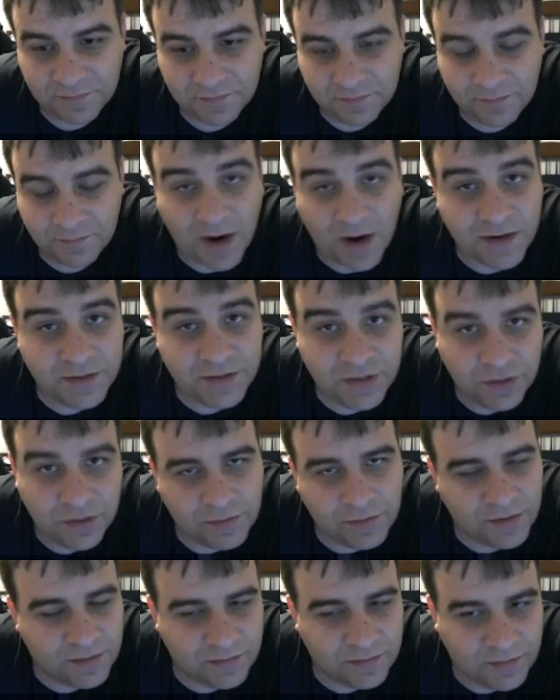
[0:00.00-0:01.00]
Mind
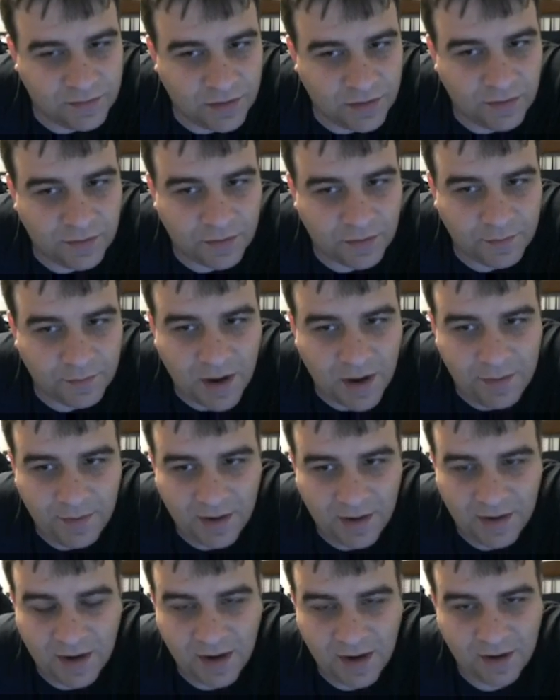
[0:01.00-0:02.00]
you, you know, there may
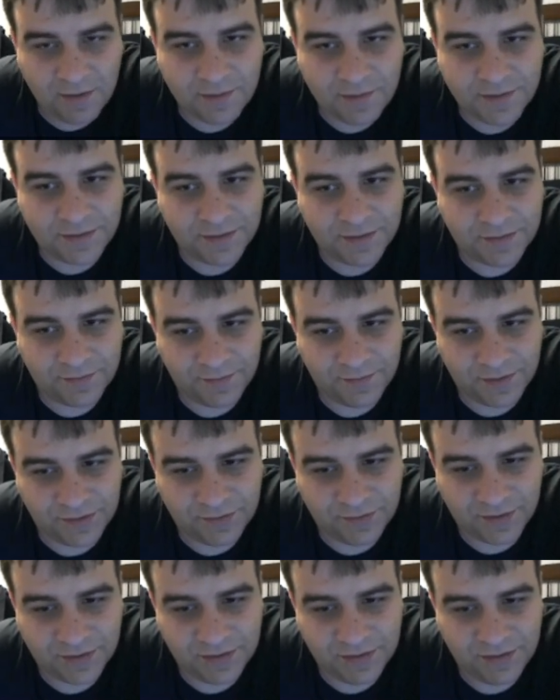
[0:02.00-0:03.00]
be inheritance
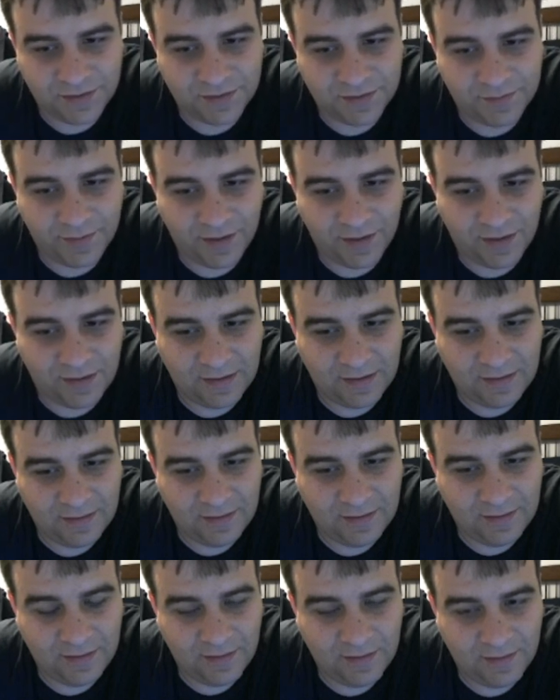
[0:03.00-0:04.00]
restrictions, but,
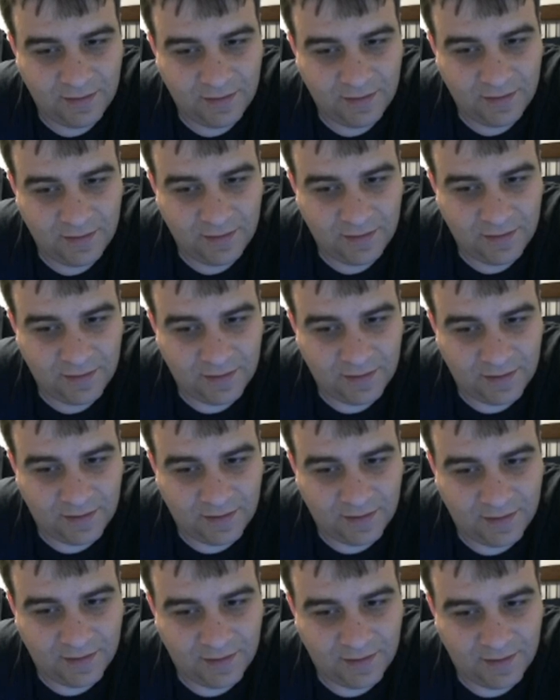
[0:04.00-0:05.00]

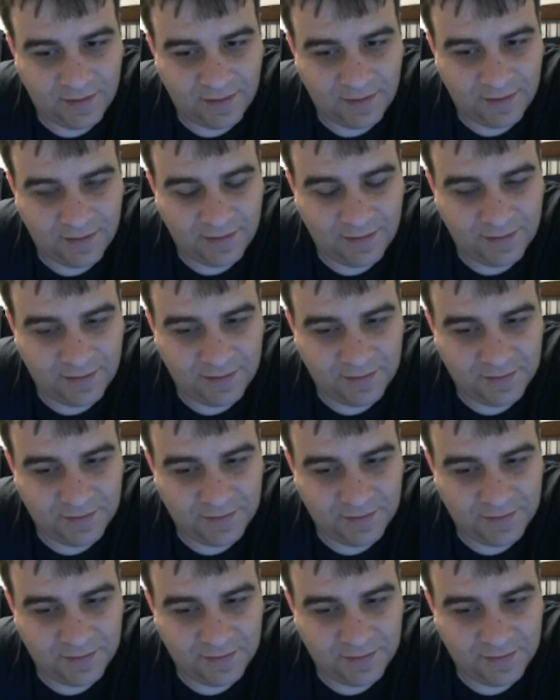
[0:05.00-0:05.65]
I